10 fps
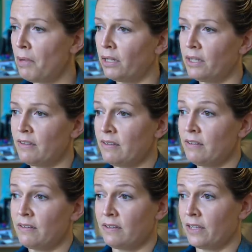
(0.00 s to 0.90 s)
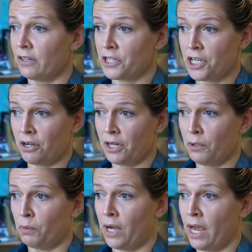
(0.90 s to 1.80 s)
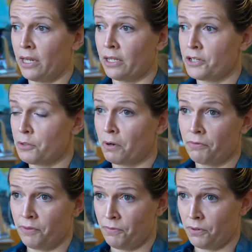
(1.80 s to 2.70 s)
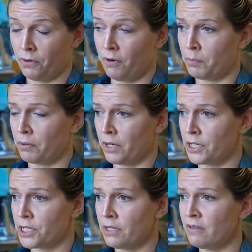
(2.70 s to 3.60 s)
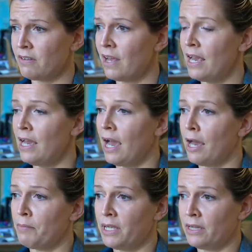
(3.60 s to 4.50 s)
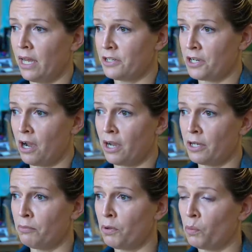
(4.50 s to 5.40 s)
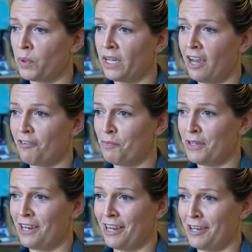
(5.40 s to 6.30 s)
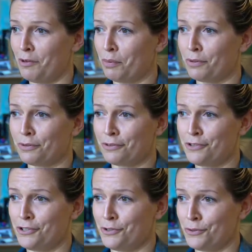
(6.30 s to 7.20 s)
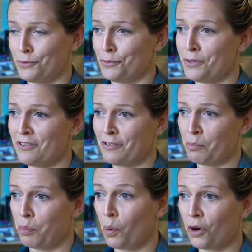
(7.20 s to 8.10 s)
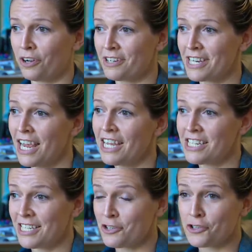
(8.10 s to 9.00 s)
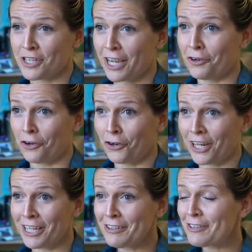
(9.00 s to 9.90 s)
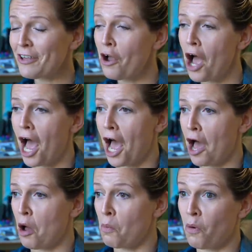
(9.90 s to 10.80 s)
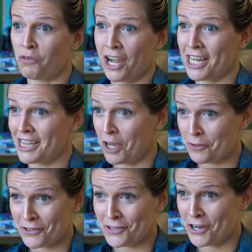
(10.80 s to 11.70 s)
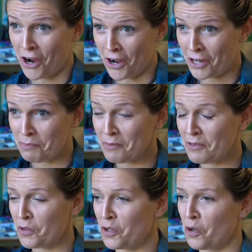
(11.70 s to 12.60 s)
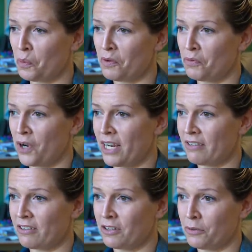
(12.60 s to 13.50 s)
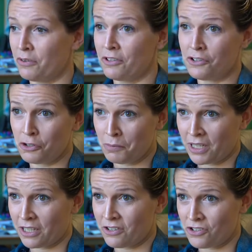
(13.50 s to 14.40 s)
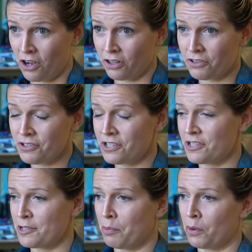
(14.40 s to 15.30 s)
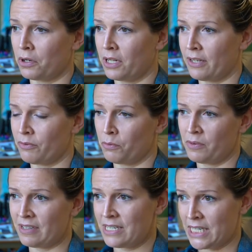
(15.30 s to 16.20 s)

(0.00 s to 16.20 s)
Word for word: My Class Needs is a young charity. We're heading into our fifth year of operations. Um, in that time, we have been able to support teachers like Curtis um, over eight thousand times. You know, we've raised close to two million dollars to support classrooms in